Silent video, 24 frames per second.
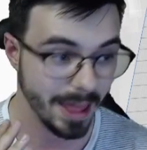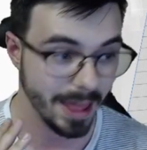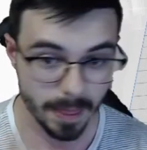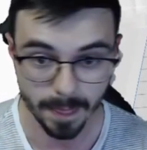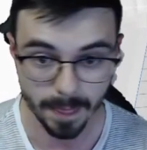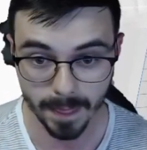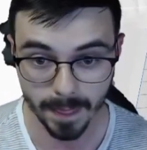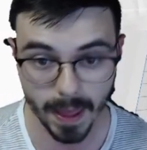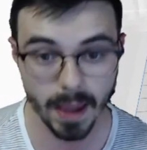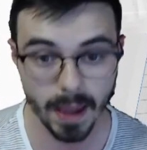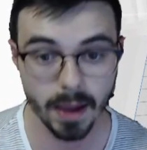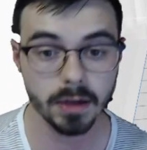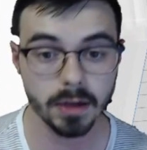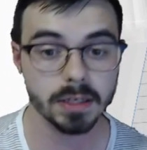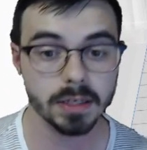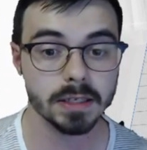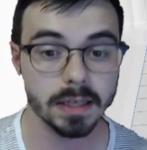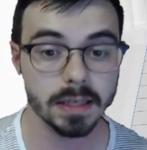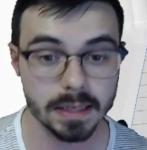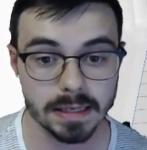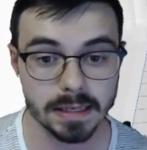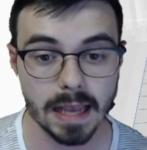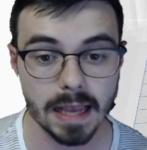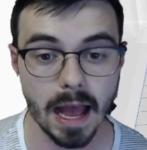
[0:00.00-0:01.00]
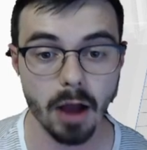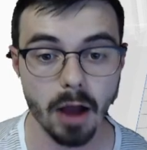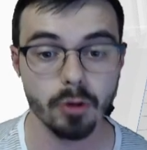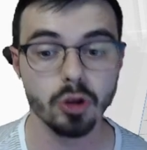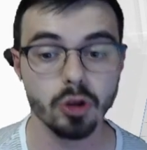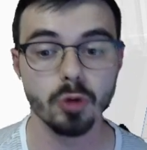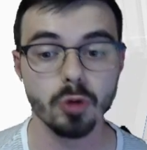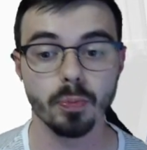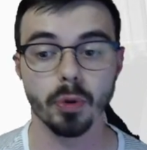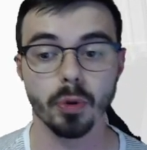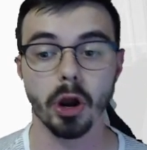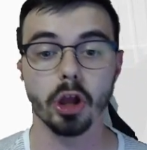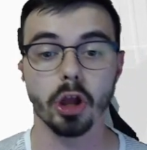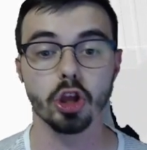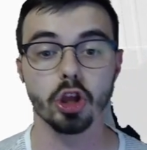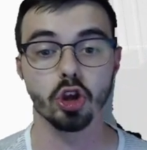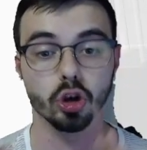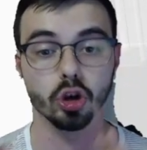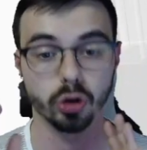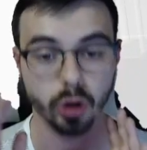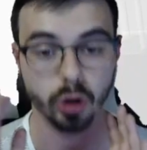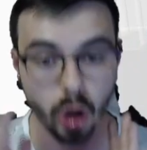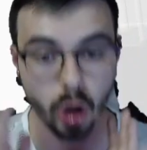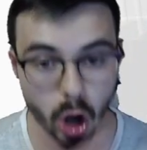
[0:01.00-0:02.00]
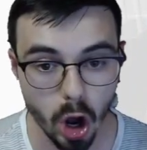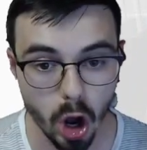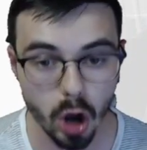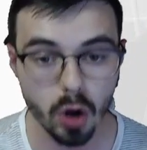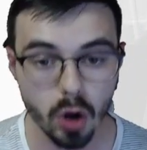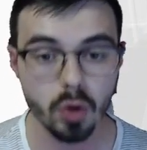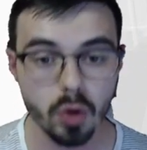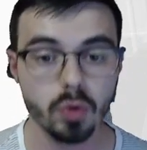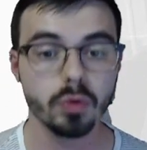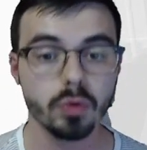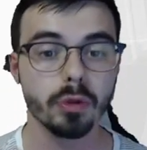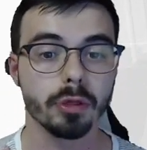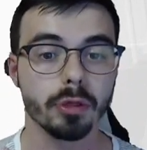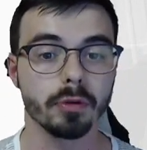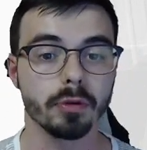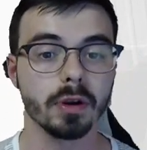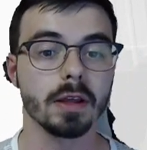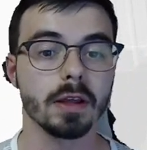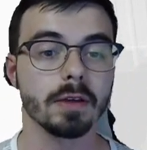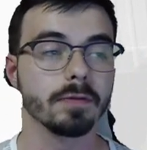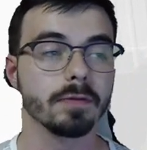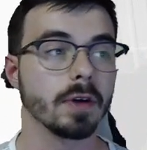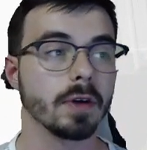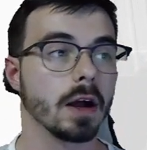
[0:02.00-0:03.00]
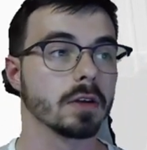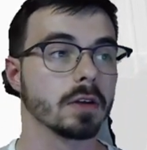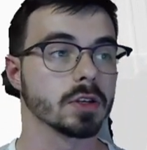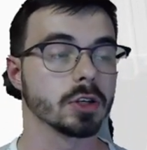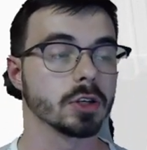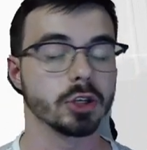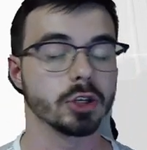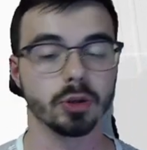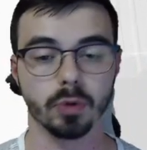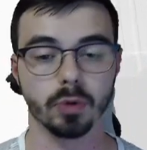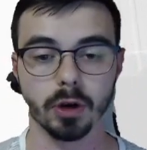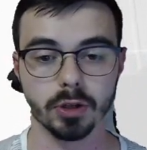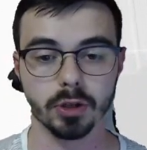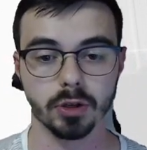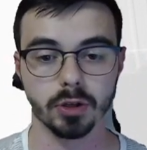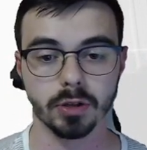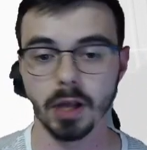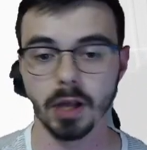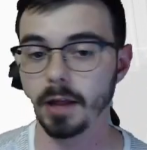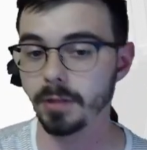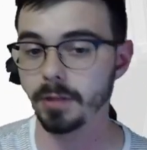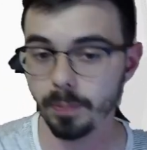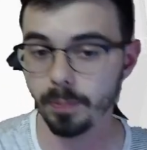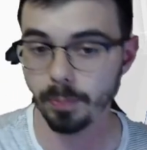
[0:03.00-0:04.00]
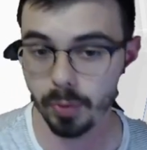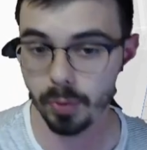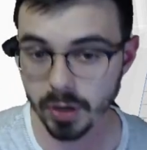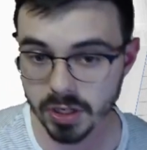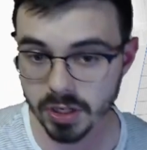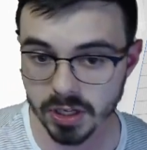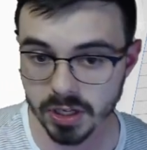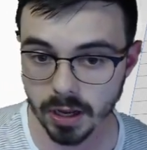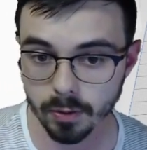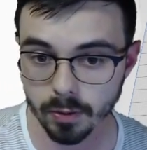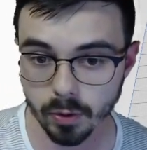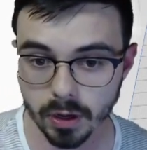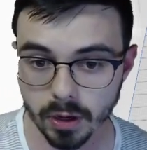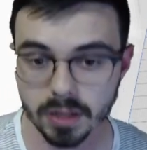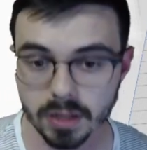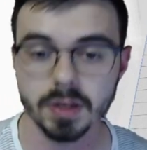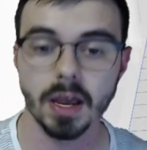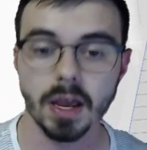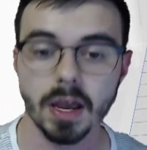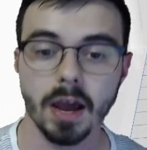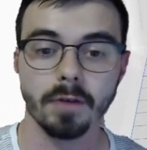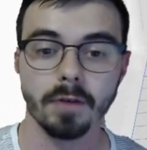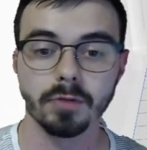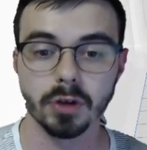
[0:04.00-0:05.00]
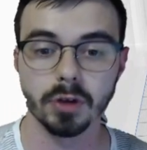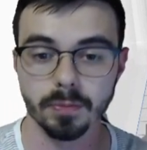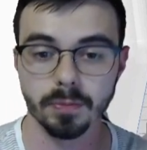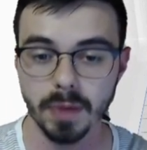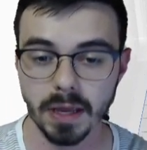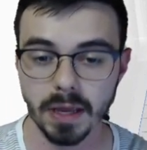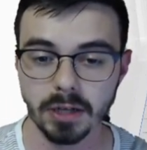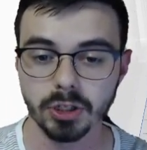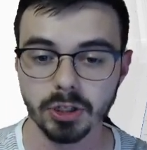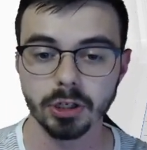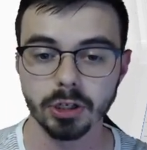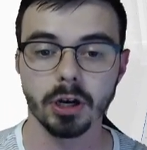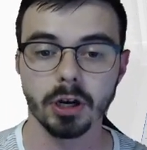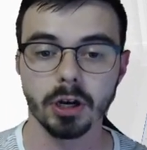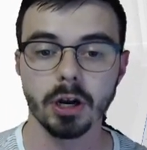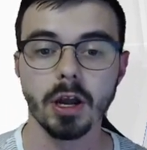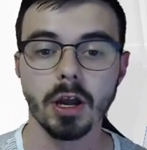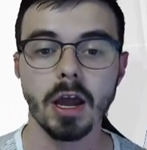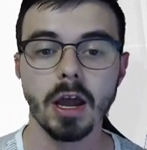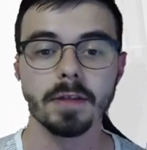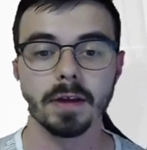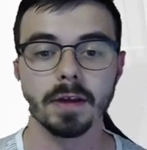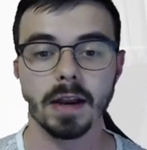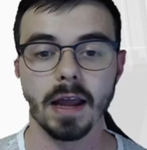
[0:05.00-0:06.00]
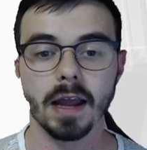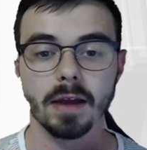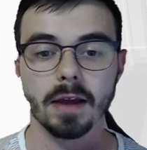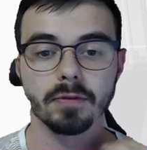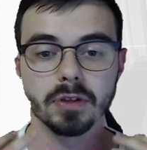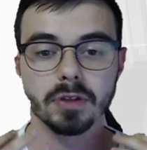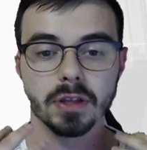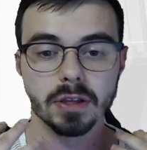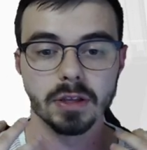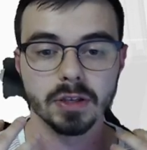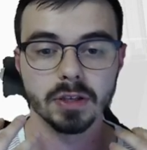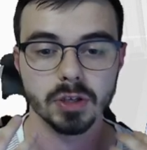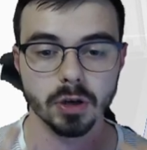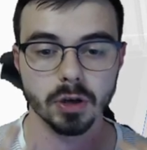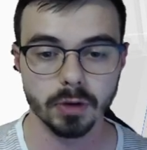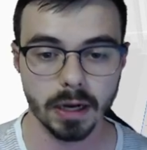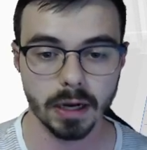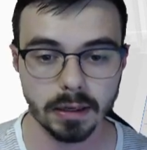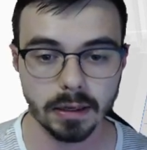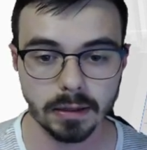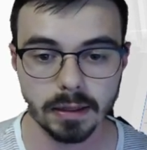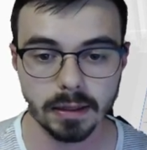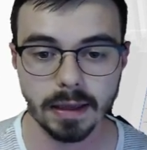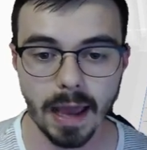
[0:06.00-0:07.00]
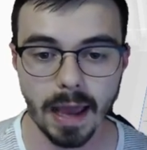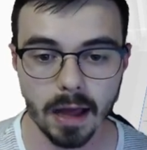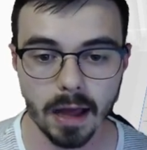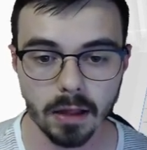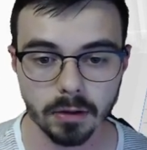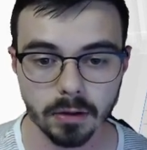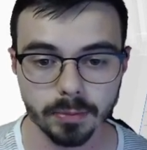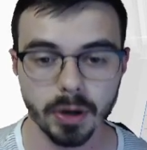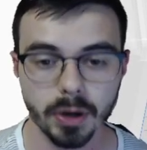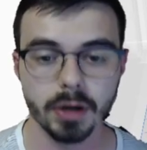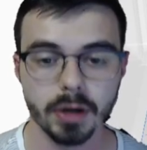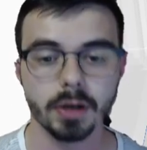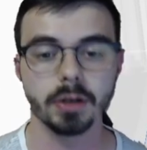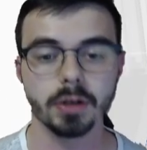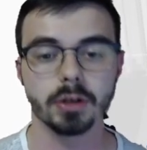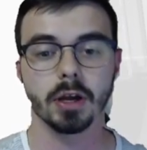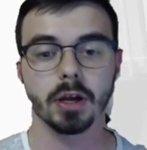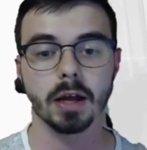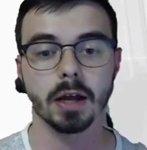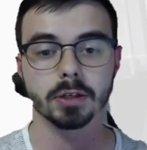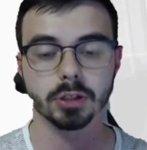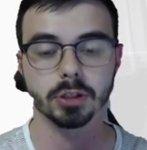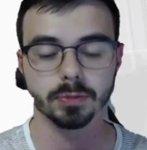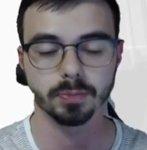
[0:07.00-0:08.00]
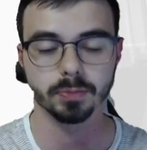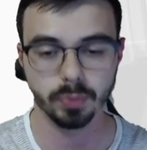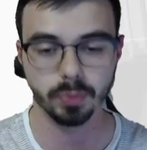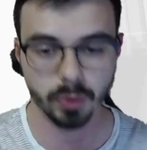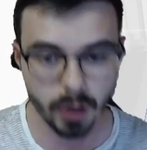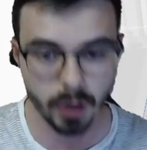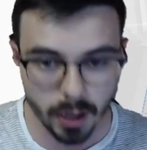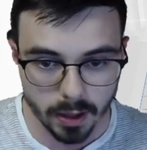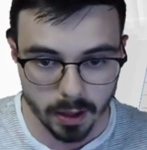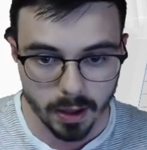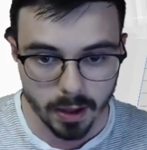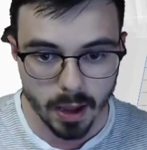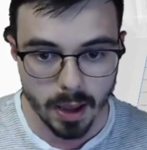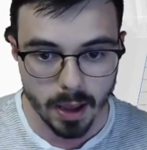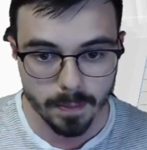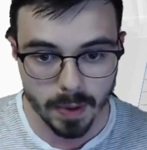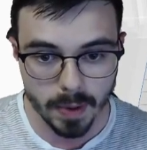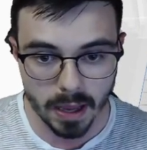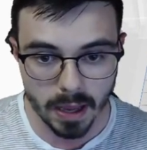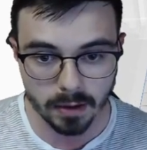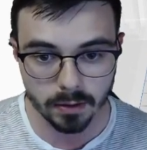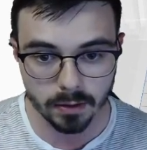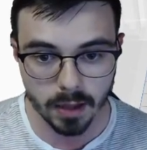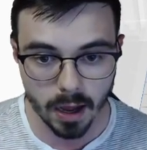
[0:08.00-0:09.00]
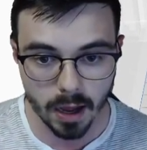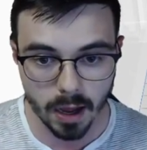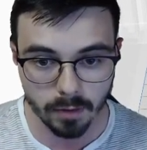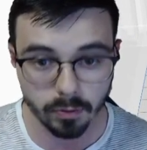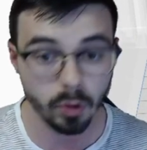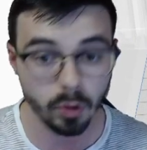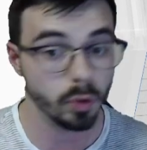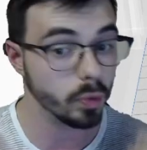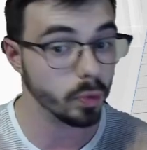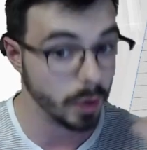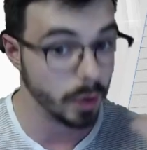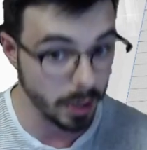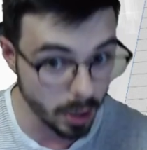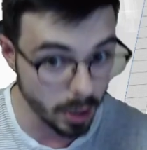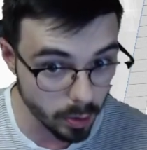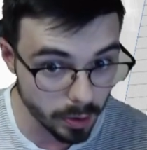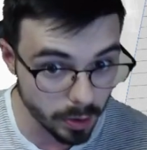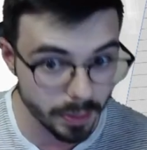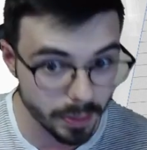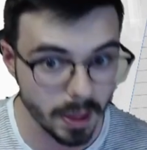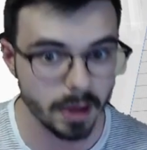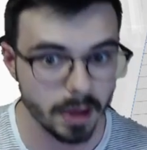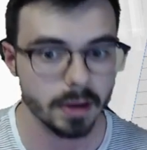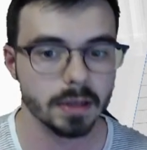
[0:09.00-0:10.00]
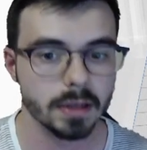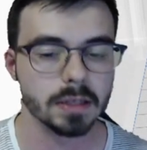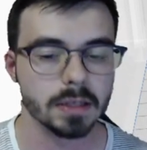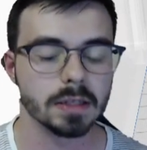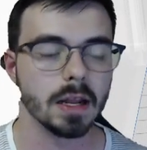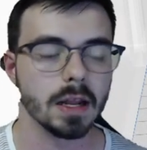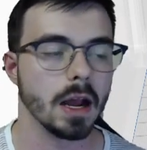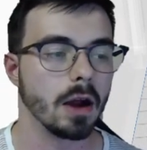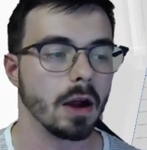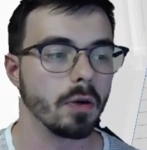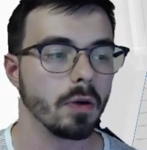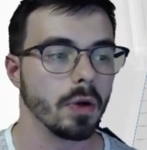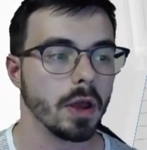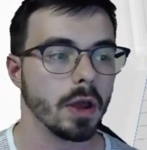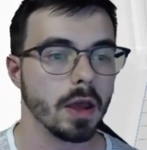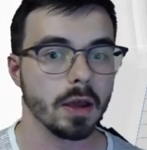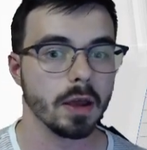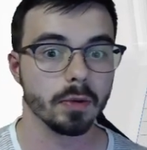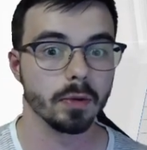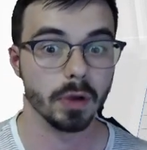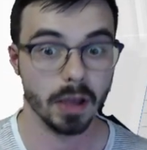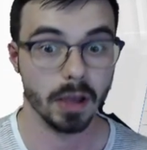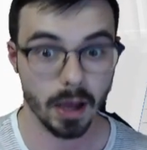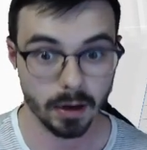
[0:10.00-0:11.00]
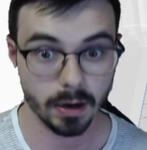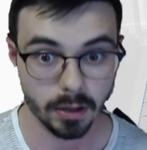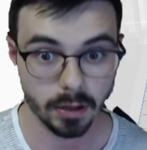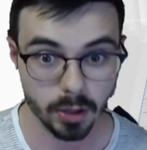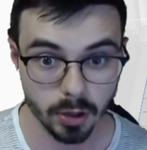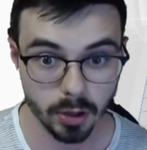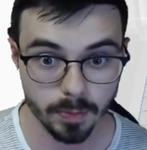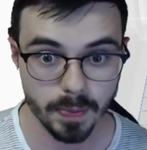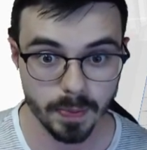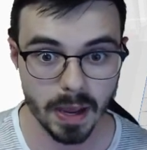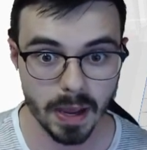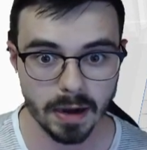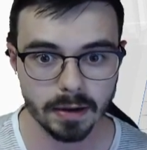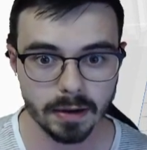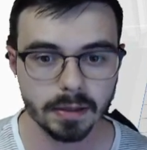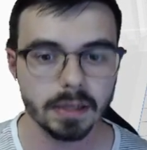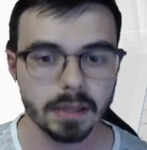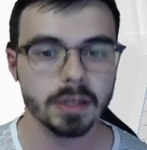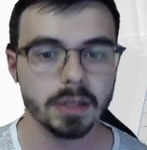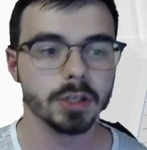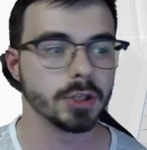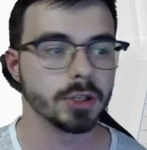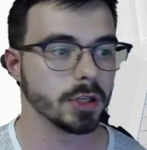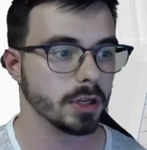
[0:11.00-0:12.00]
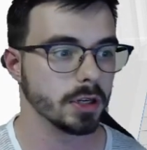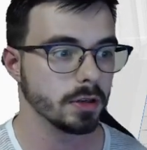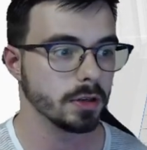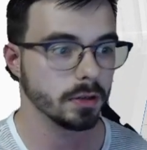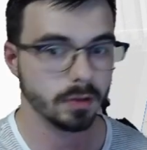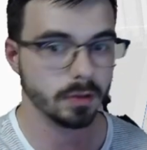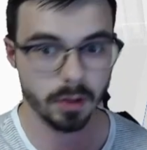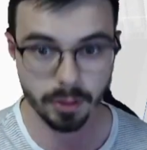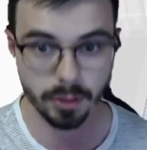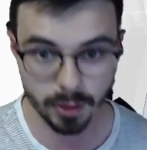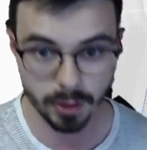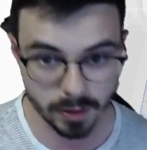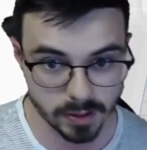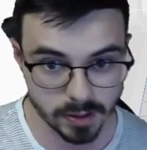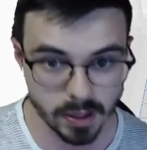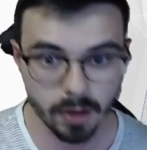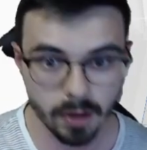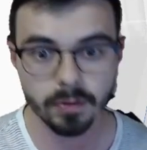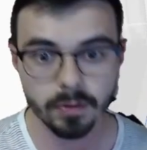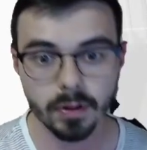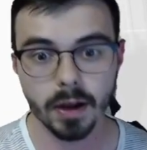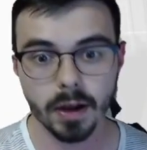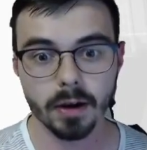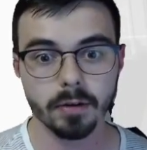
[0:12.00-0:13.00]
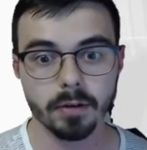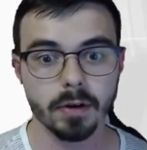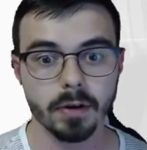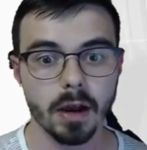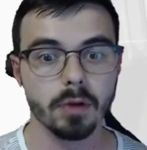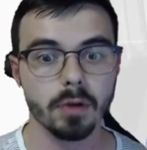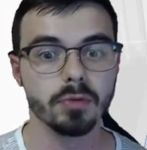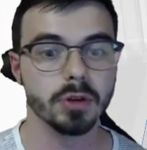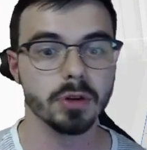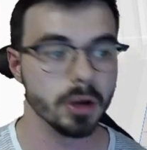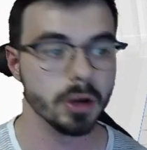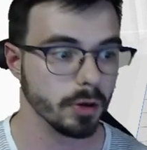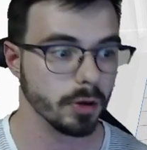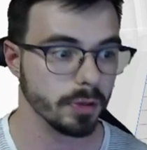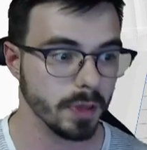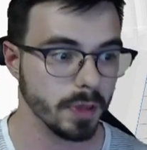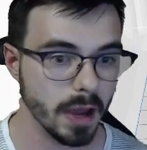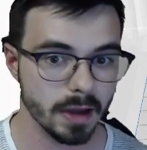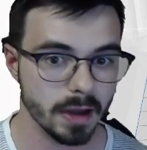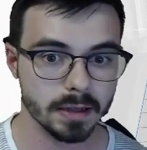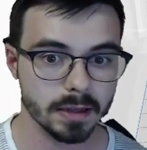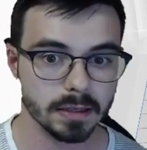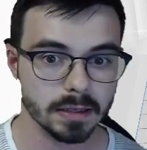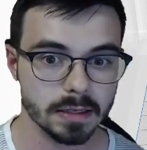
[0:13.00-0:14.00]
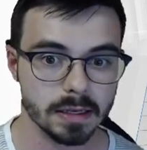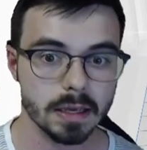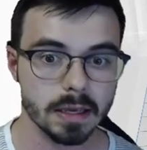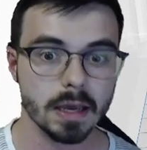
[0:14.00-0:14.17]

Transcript: This is how you print your own 3D files that you want to do, not the preset ones after you made sure that everything is correctly calibrated. You got your print bed level. We know what that is now. We got good bed adhesion. The thing's not flying around. We know what that is.